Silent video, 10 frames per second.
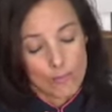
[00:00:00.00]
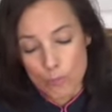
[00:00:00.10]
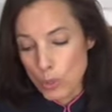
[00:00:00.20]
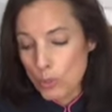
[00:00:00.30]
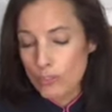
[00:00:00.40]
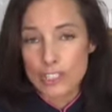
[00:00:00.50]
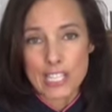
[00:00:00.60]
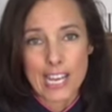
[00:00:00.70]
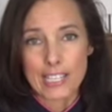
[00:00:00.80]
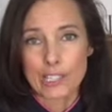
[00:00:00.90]
beautiful
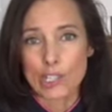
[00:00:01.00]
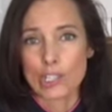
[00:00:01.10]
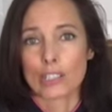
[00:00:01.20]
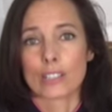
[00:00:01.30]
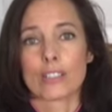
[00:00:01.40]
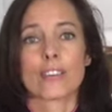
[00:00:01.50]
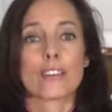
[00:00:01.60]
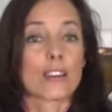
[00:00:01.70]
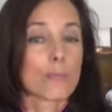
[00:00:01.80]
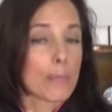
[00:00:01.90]
texture,
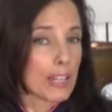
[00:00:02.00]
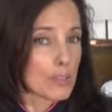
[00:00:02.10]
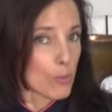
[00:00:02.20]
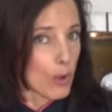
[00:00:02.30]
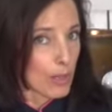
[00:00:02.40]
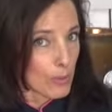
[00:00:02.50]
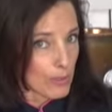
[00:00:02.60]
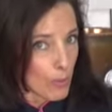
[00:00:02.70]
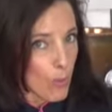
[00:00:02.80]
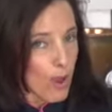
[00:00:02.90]
pairs well with
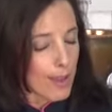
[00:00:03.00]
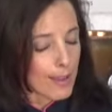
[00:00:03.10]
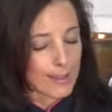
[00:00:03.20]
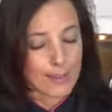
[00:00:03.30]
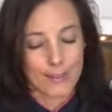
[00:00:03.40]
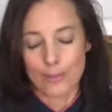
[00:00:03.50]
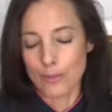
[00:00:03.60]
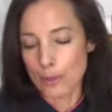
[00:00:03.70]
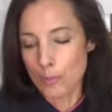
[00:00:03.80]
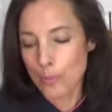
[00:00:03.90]
a wine
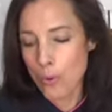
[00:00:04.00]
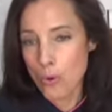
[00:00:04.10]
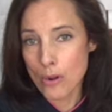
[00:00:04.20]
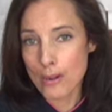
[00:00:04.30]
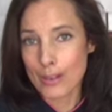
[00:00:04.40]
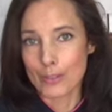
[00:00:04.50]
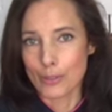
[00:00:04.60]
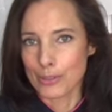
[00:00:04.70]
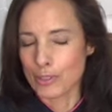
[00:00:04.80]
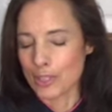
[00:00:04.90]
or a port
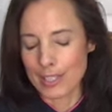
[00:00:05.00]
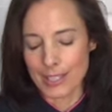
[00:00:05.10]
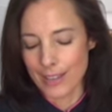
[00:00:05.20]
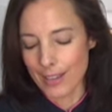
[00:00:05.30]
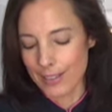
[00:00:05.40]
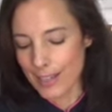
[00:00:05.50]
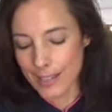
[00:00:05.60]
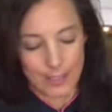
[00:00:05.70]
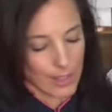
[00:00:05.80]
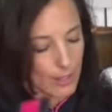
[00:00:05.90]
or just like that
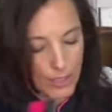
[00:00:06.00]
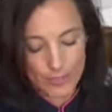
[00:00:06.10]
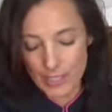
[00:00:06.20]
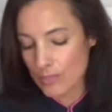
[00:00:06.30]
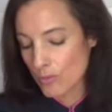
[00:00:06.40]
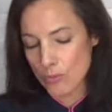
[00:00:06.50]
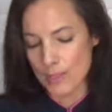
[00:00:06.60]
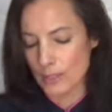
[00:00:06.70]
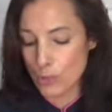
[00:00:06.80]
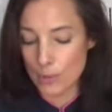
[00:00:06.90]
naked. Love it,
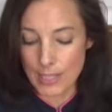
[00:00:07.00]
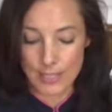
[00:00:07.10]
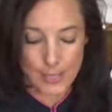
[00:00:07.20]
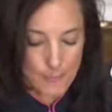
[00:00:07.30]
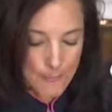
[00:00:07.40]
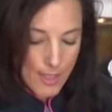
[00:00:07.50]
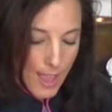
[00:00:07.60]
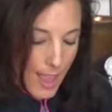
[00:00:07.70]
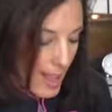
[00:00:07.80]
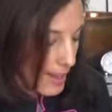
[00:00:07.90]
real treat.
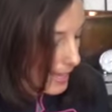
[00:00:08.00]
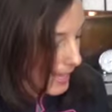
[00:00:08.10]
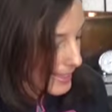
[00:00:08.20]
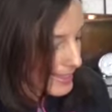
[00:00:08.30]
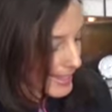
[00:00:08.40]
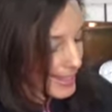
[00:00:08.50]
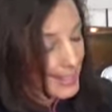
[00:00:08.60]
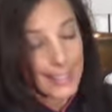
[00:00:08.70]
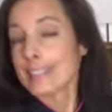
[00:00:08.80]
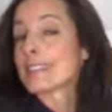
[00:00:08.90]
And
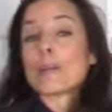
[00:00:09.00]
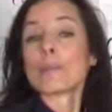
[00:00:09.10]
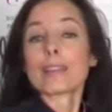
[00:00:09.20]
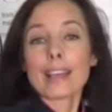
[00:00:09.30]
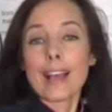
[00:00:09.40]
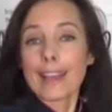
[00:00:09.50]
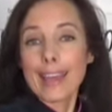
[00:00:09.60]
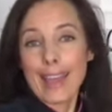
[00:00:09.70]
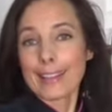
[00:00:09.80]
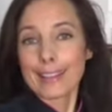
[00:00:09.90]
then something I
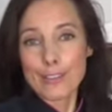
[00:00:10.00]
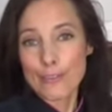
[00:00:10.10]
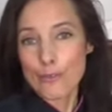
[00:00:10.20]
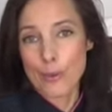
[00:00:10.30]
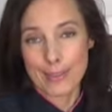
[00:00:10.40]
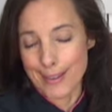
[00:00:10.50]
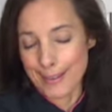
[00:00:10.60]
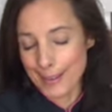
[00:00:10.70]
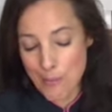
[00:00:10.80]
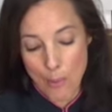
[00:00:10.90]
can't live without
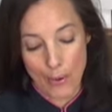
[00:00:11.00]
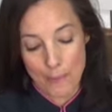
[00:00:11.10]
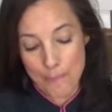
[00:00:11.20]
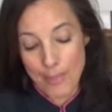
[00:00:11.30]
anymore.